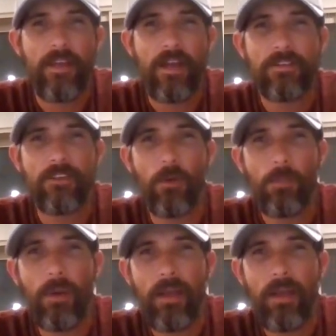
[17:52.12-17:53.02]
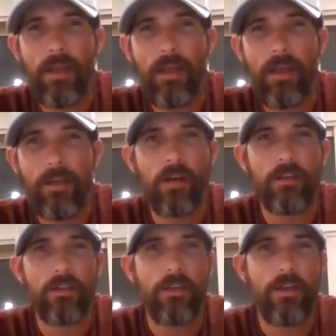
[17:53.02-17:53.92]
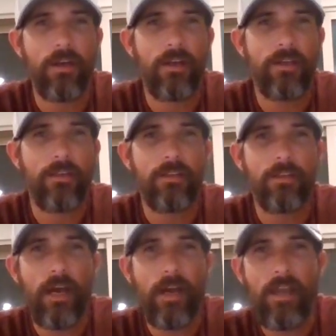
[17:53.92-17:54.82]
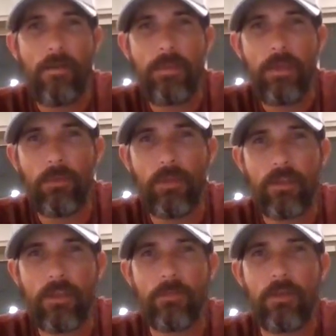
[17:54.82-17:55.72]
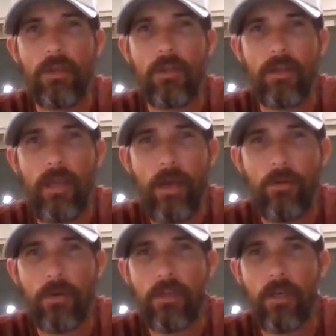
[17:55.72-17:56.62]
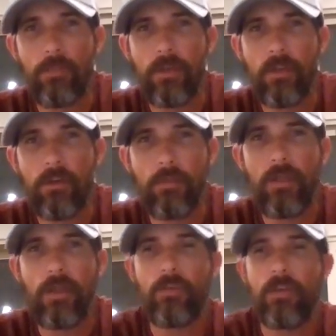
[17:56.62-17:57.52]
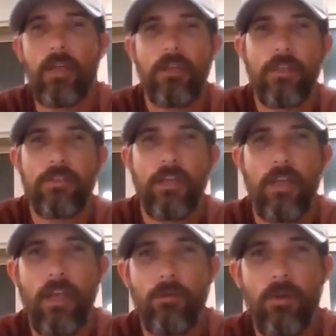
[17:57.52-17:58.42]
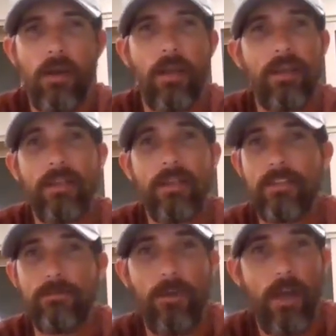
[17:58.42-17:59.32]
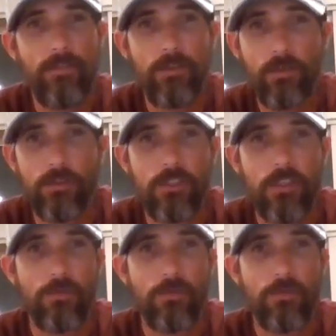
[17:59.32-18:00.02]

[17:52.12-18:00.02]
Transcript: Yeah, don't buy it wrong. I have people that come to our company or me every day and they say, hey, Ron, I got this 5-year-old